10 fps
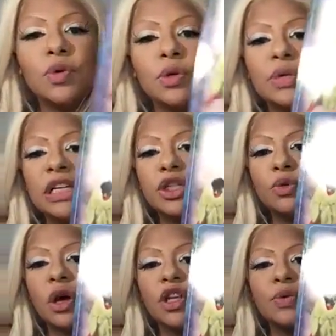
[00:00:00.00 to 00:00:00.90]
you need
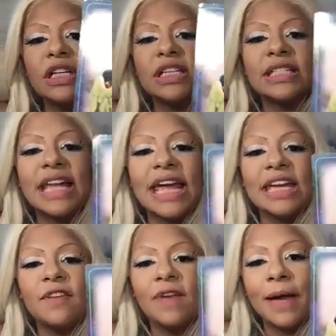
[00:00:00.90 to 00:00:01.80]
to
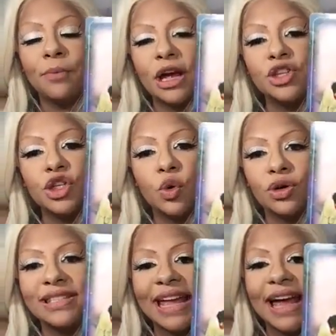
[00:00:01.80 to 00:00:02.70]
stay in a vibration
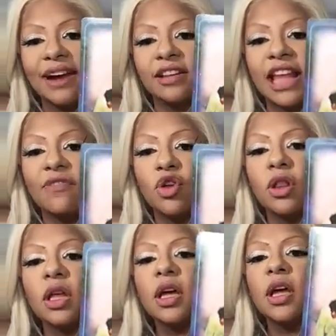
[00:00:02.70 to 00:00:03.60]
or stay at a level.